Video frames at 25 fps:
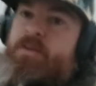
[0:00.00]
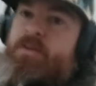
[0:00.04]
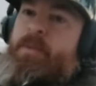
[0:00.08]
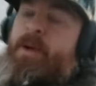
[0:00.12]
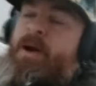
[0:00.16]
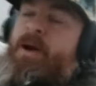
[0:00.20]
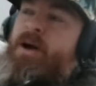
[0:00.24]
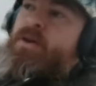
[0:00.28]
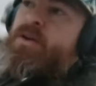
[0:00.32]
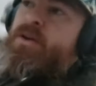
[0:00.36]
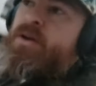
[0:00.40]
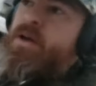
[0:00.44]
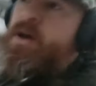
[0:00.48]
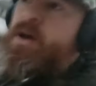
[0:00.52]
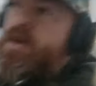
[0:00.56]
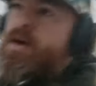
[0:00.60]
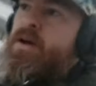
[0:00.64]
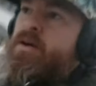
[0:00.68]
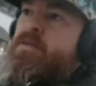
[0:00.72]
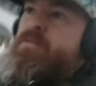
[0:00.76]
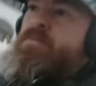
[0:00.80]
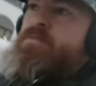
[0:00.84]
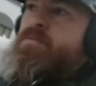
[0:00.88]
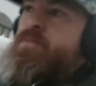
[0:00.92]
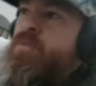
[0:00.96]
about
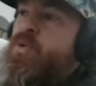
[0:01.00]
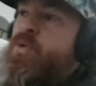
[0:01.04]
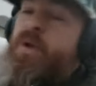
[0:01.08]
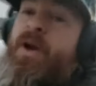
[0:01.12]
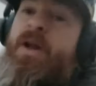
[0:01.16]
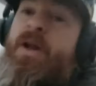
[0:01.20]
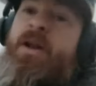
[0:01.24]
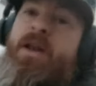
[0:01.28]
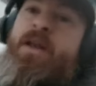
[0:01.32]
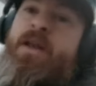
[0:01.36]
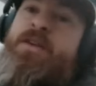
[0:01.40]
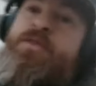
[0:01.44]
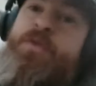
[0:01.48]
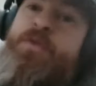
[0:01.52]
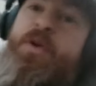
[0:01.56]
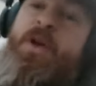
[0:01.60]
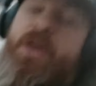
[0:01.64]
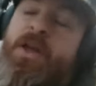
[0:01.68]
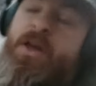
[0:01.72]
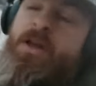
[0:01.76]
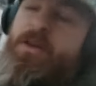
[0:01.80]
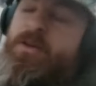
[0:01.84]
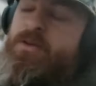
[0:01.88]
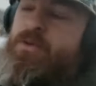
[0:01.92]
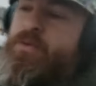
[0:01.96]
um, less
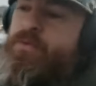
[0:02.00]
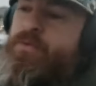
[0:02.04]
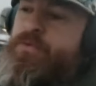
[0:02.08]
frequent.